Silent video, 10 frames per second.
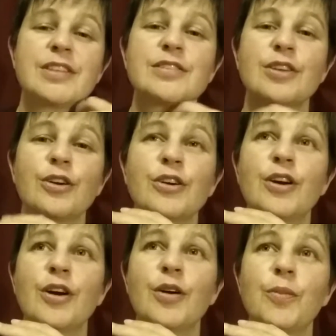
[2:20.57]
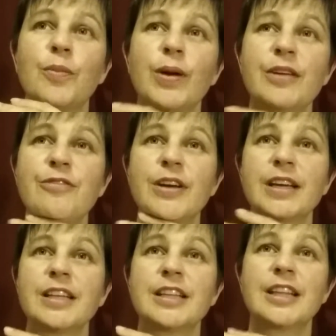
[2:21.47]
So we
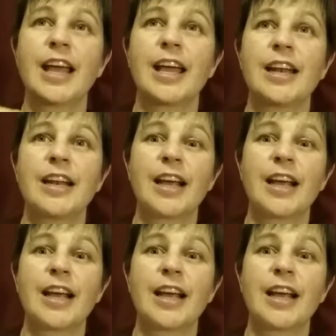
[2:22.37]
figured that